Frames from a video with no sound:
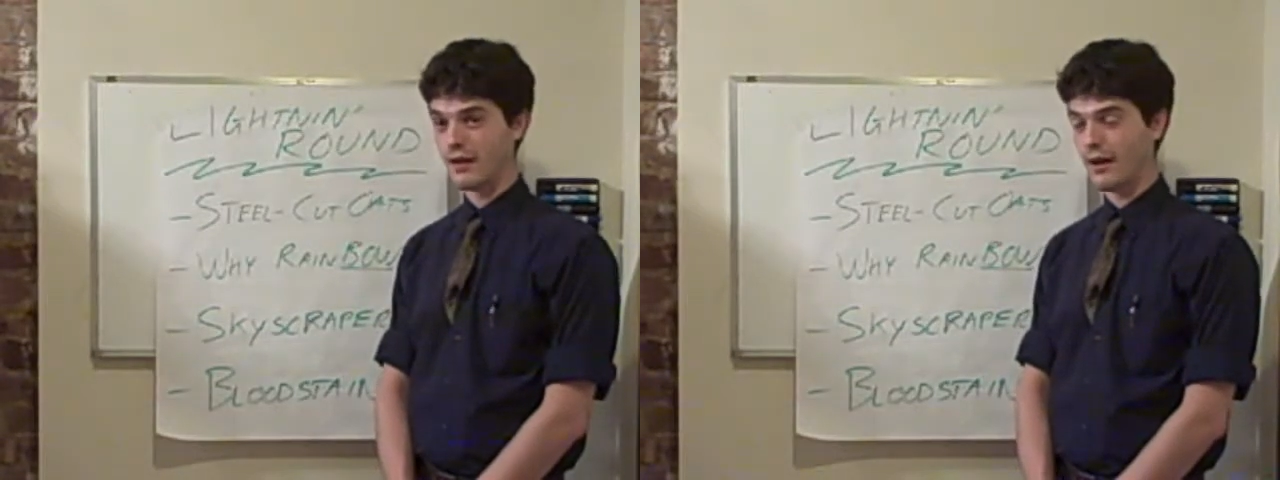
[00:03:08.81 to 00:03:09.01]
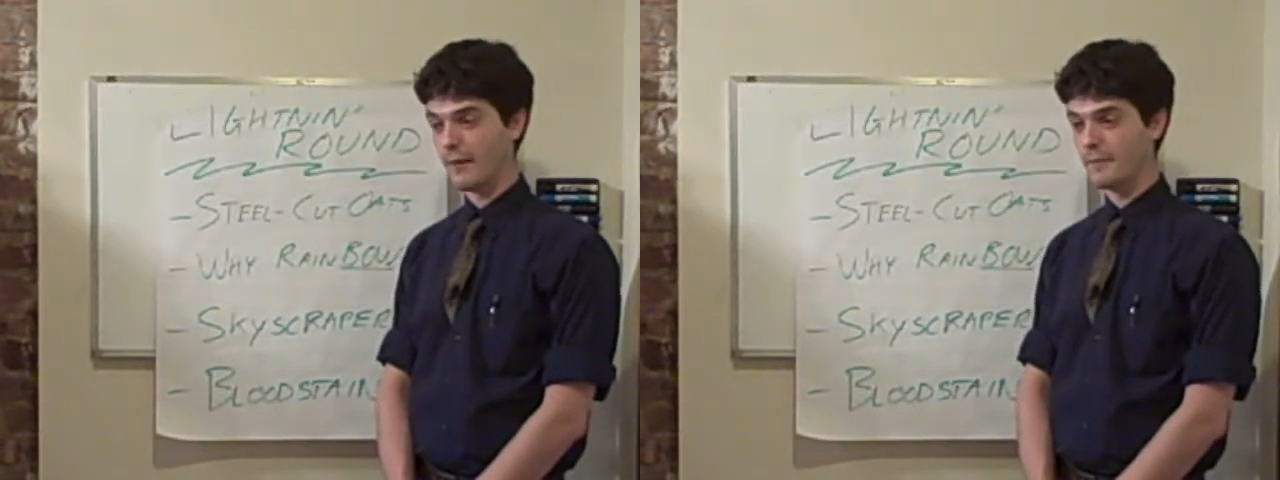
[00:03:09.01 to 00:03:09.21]

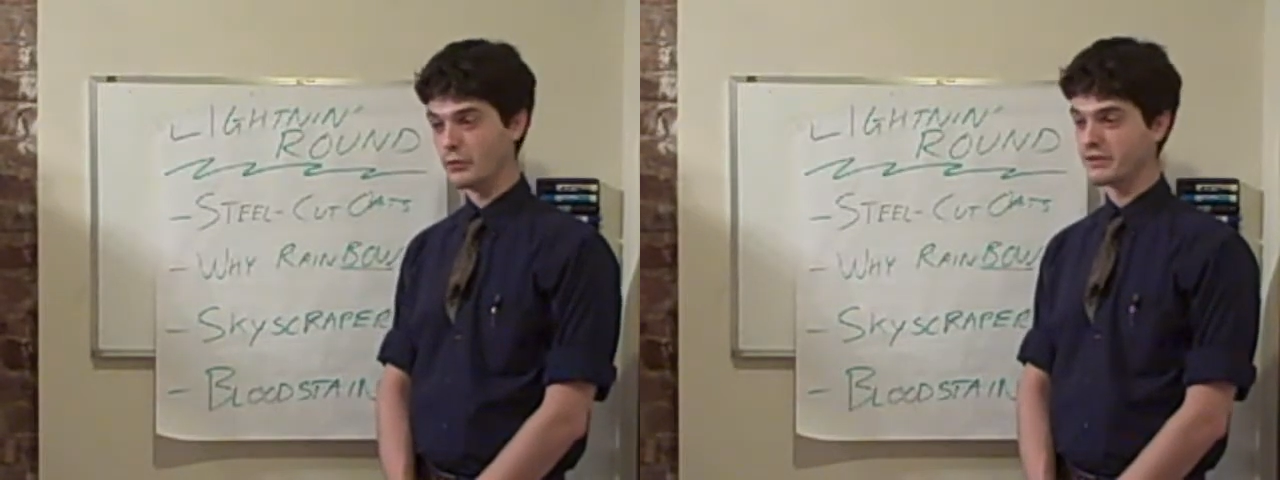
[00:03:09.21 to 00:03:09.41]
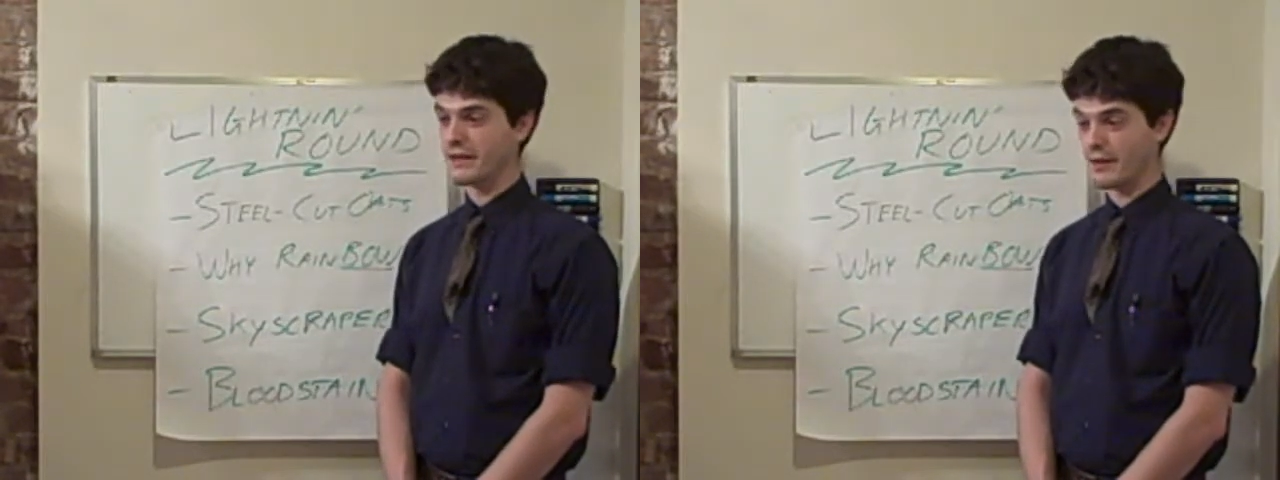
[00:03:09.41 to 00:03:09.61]

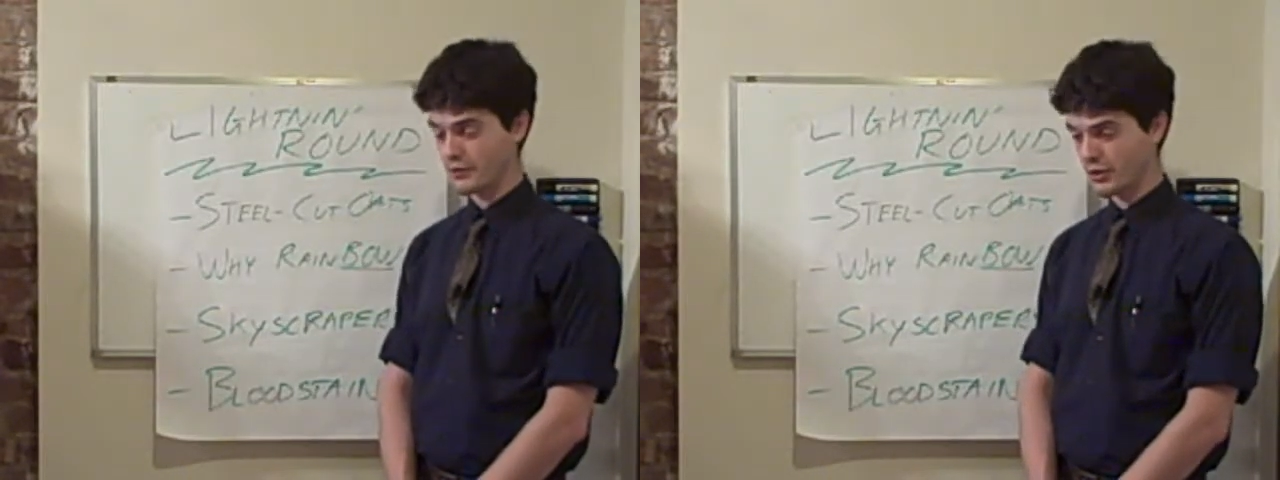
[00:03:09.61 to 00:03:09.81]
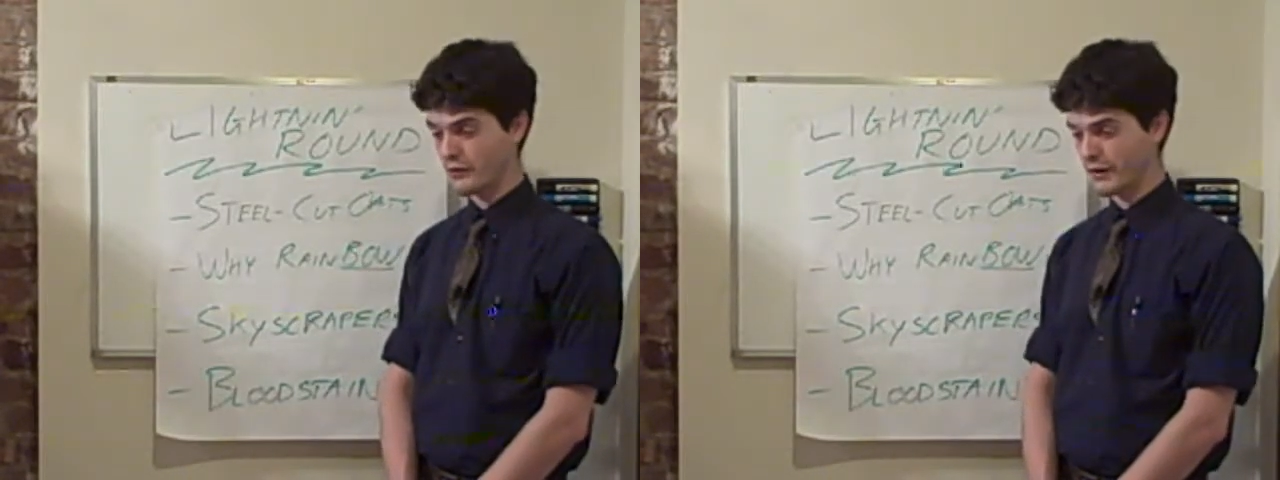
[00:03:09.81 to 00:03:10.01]
mostly out of
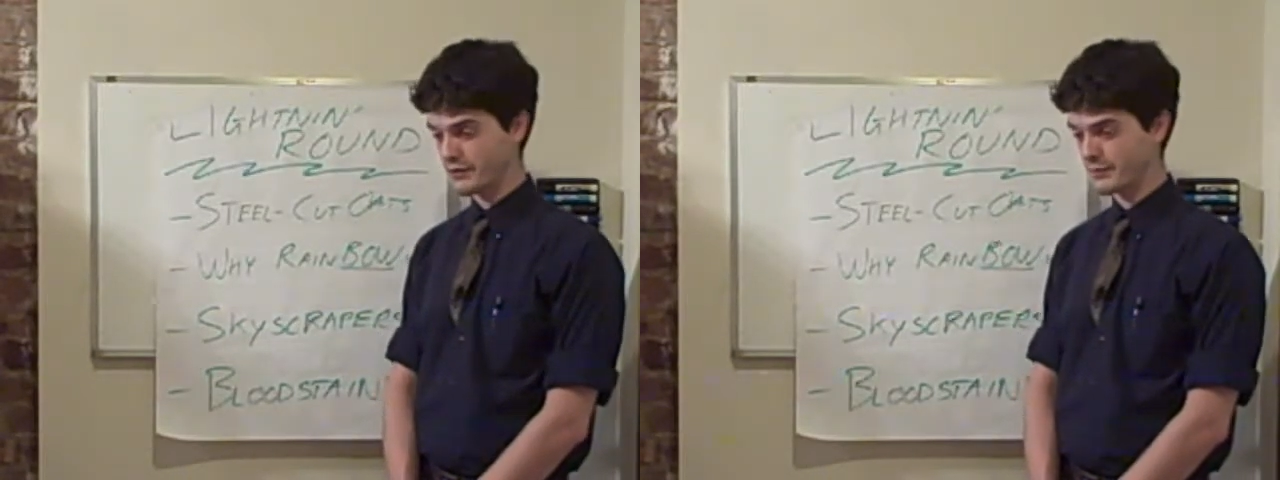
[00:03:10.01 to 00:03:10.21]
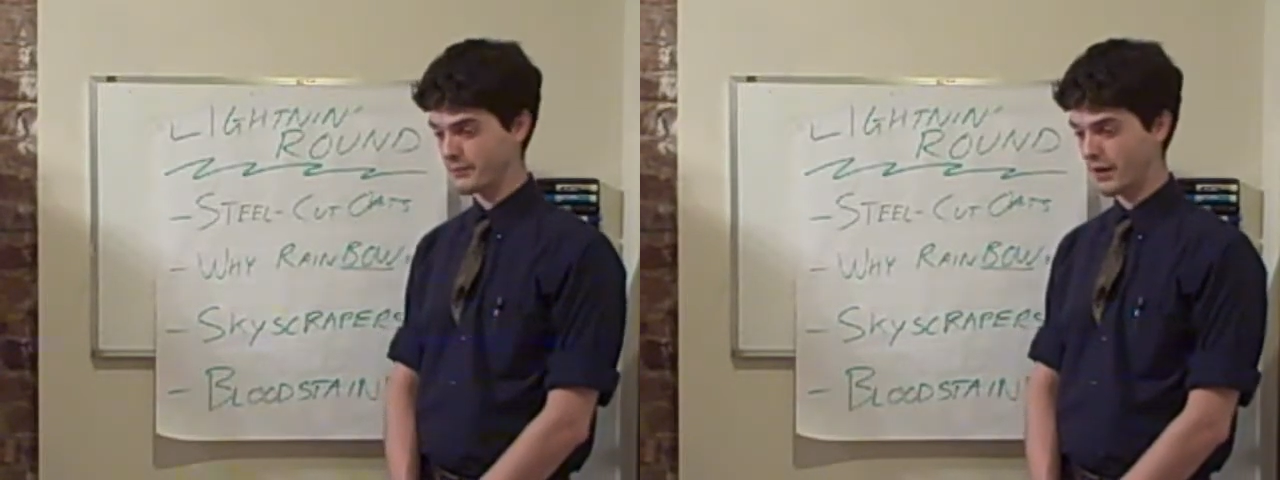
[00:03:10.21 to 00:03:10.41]

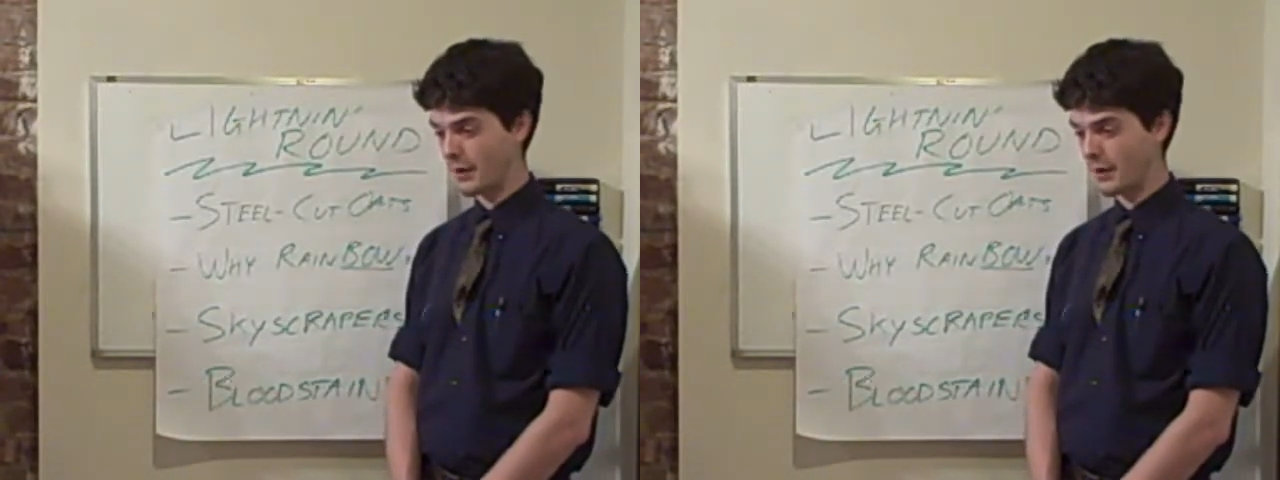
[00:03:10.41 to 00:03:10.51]
chauvinism.